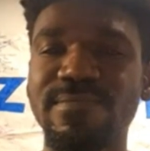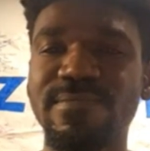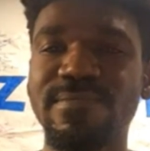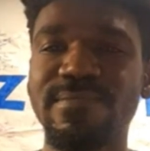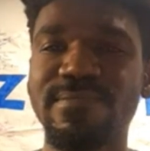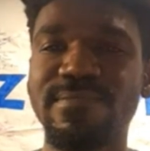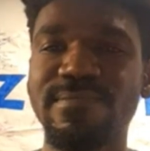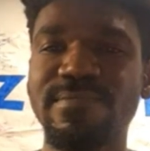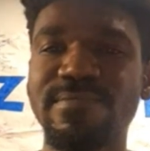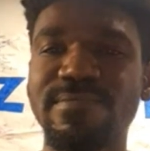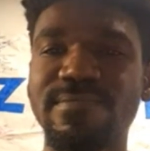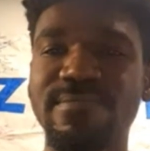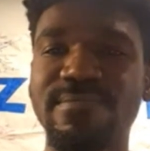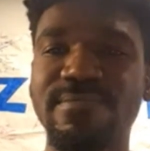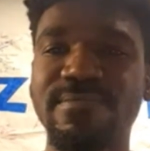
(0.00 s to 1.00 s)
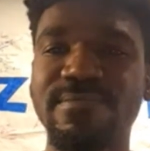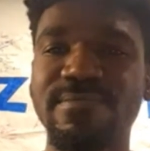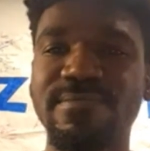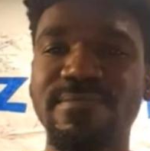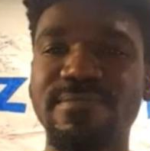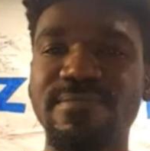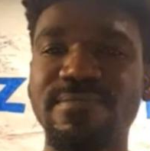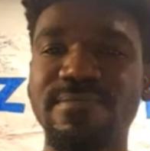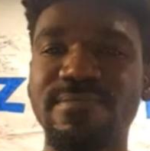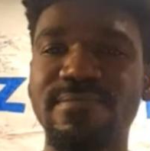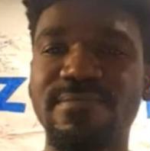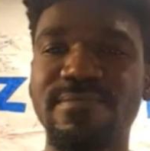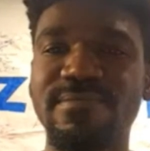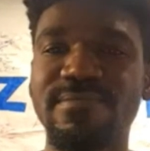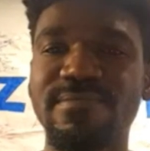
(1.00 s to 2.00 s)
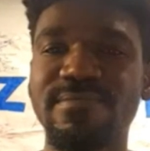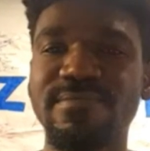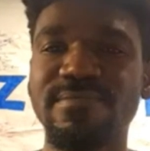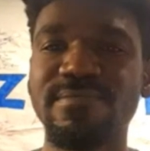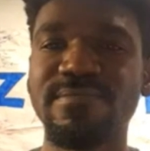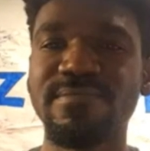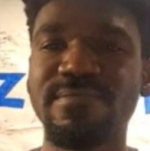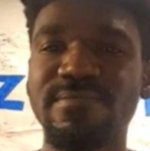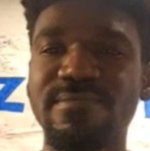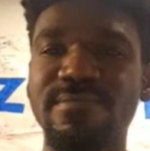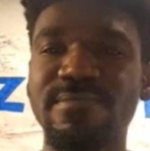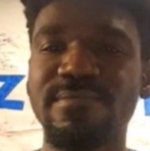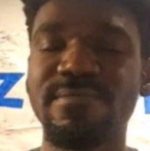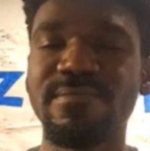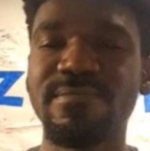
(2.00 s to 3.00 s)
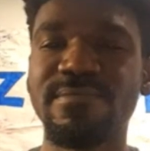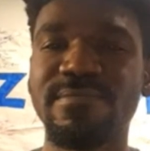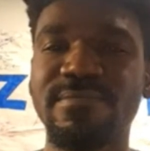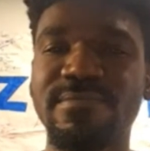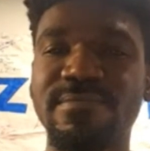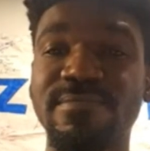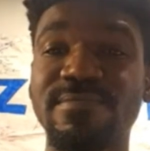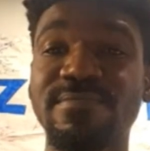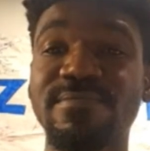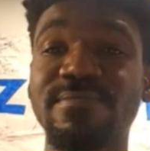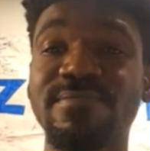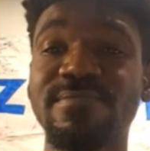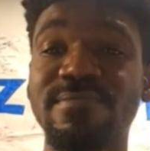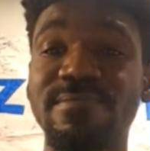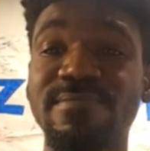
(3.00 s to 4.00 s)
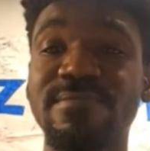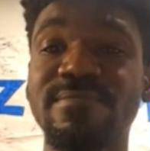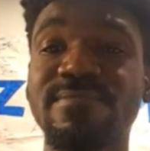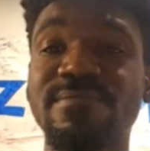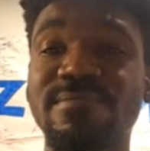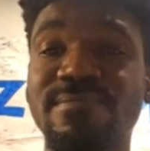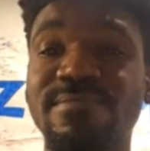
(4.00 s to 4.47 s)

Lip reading: No words are spoken by the person on screen.